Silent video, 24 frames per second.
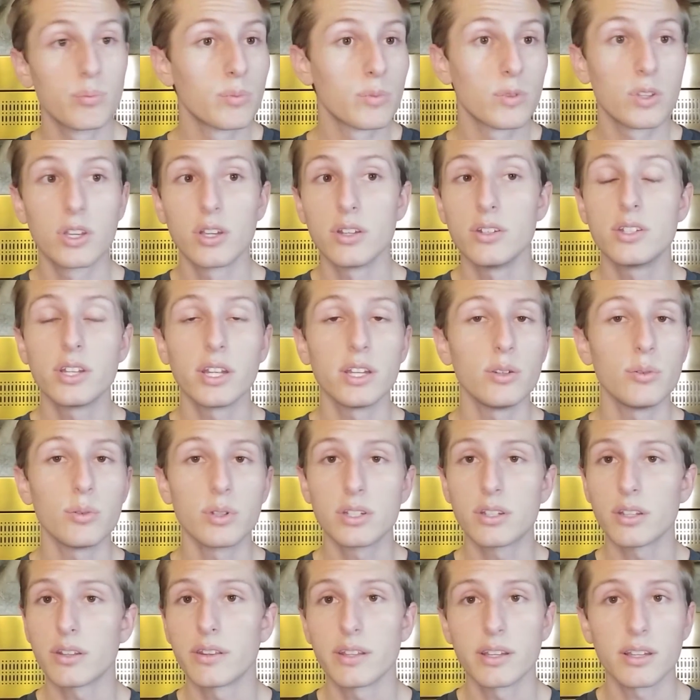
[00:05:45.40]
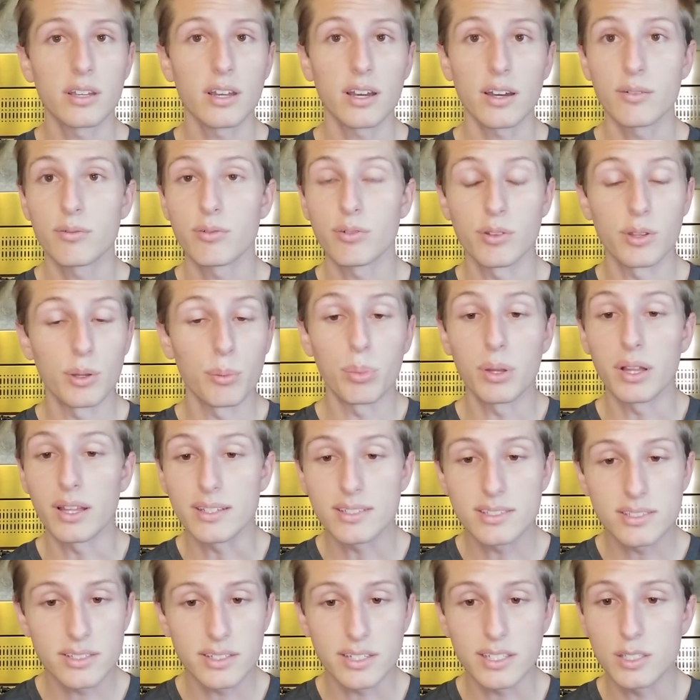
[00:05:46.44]
continuing to thank God for the
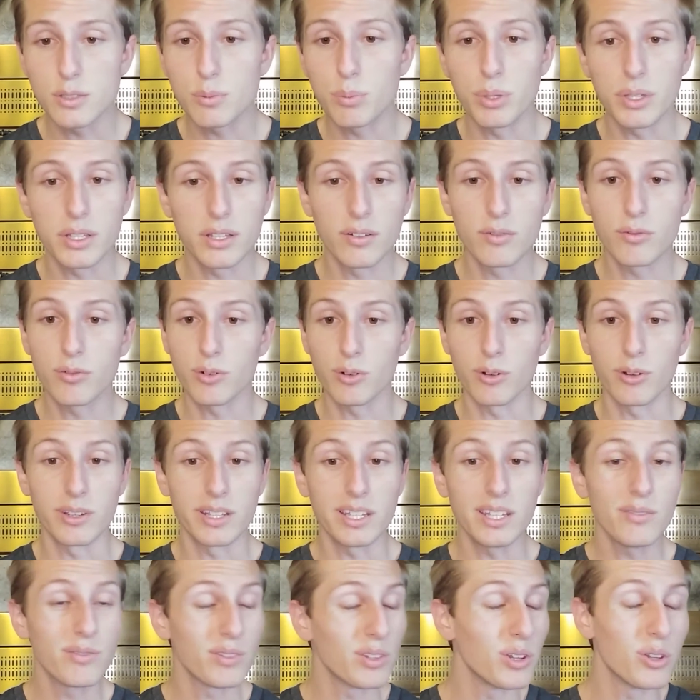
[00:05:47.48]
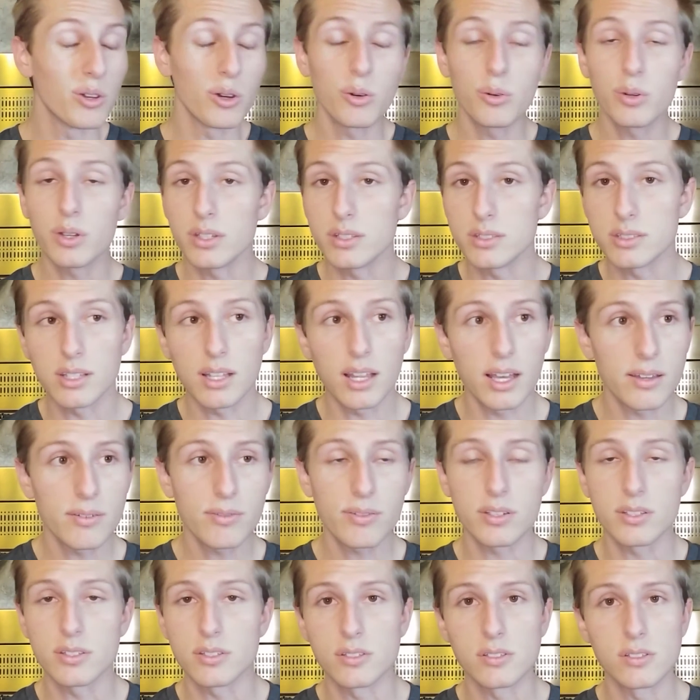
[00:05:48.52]
place that he's been, for even though his life
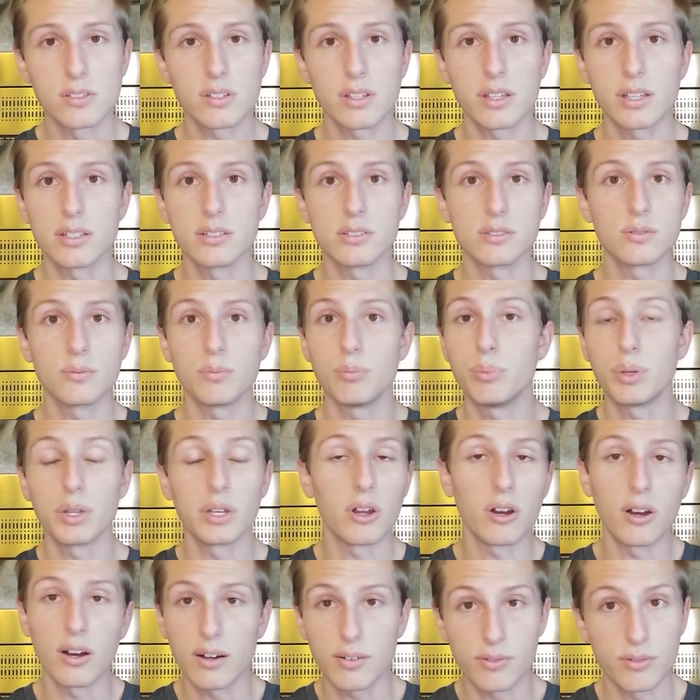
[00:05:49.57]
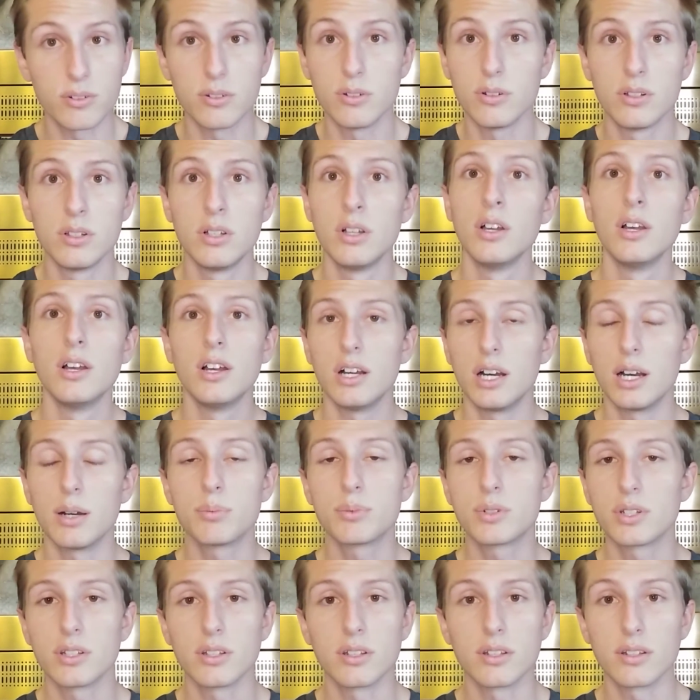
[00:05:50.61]
has been awful up
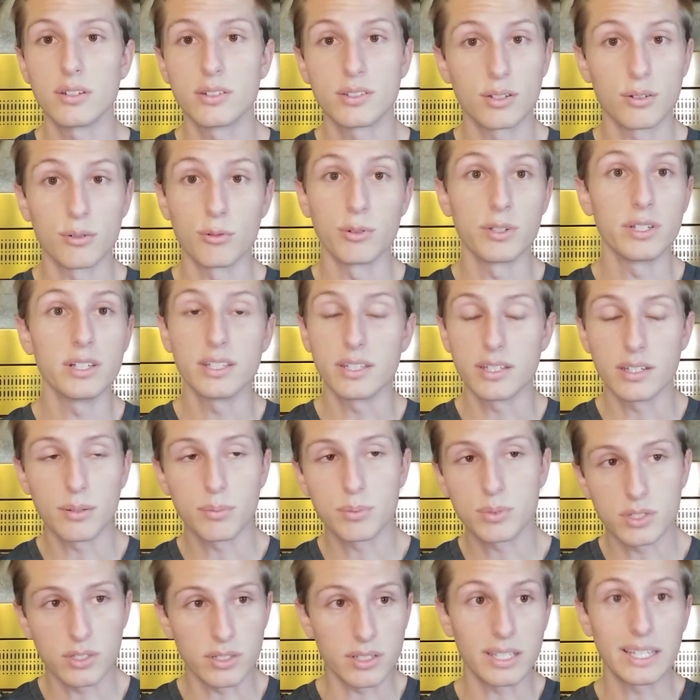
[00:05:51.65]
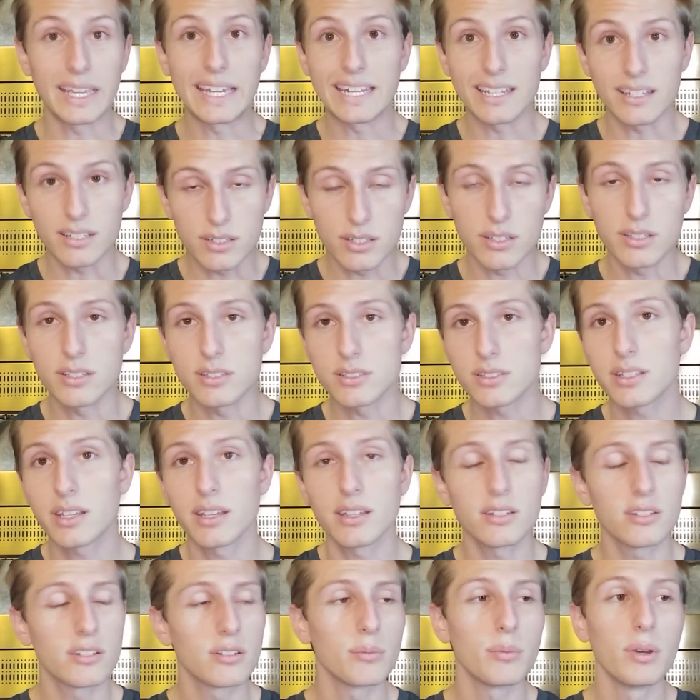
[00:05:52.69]
to getting to this
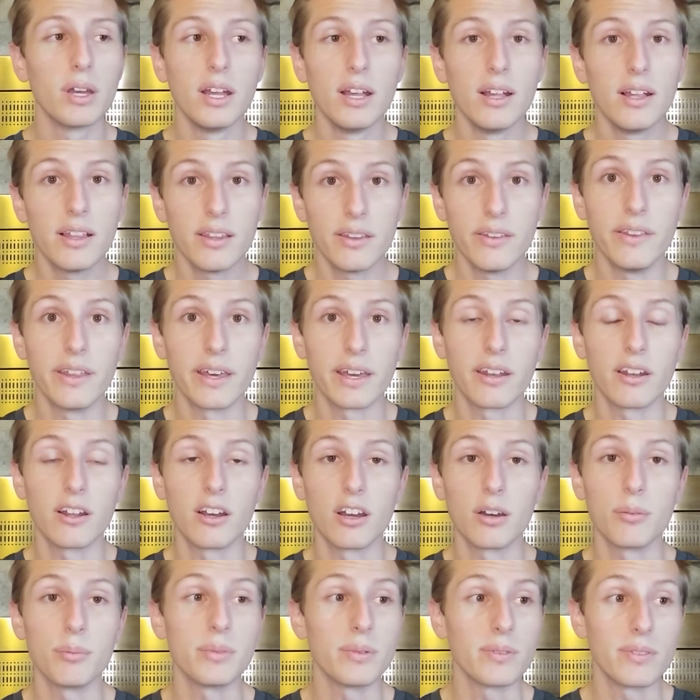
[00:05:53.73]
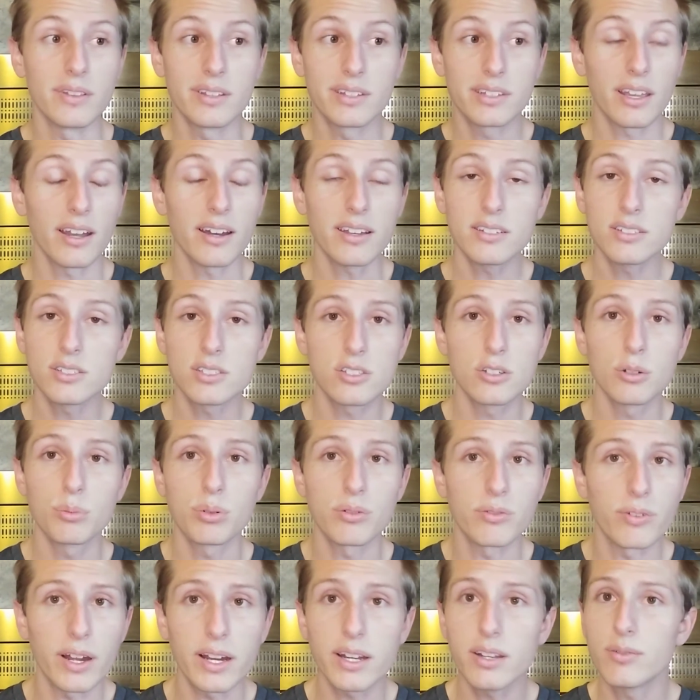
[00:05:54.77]
kingdom, that God has still
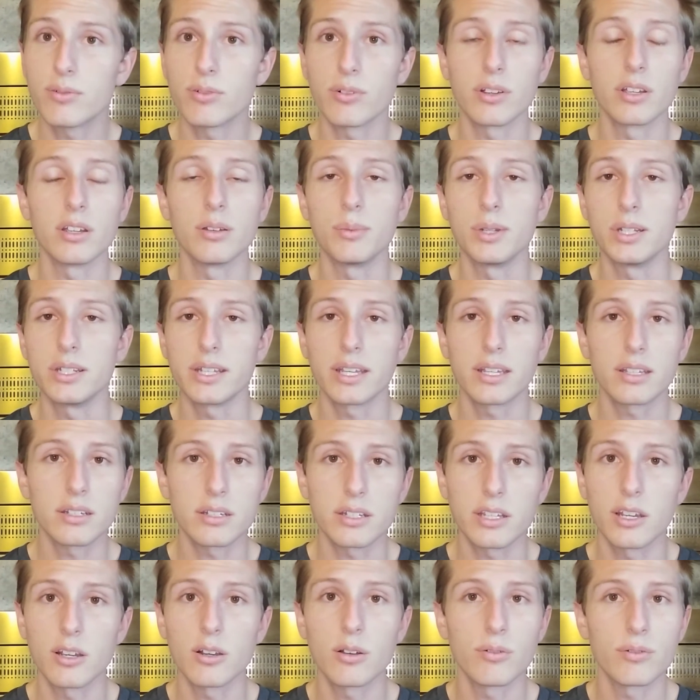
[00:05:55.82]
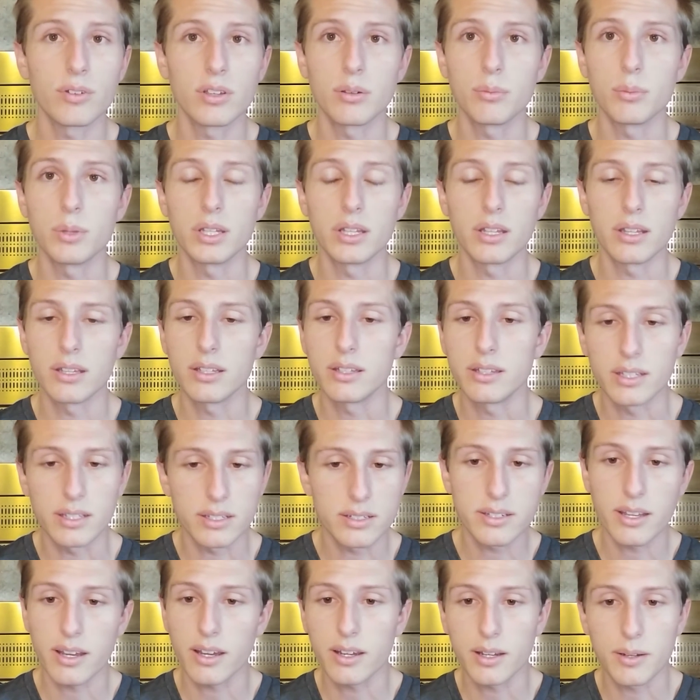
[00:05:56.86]
provided for him and taken care of him in that
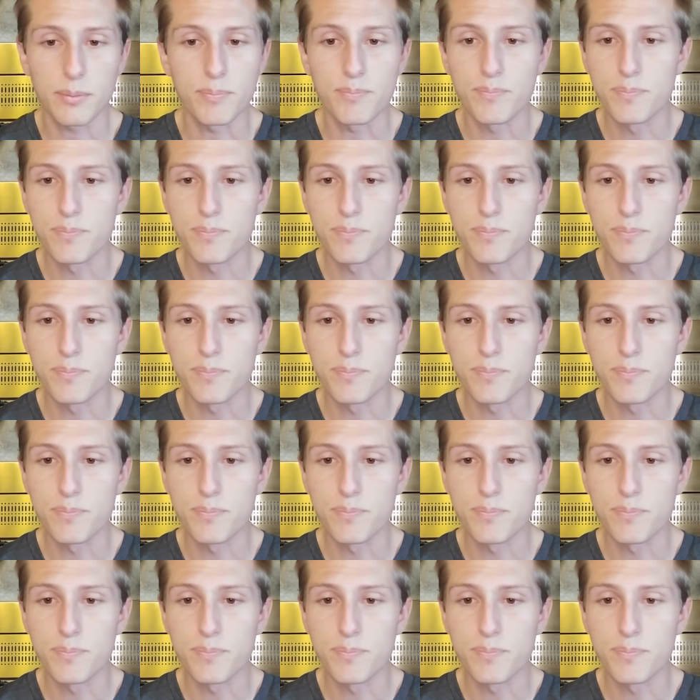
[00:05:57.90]
time.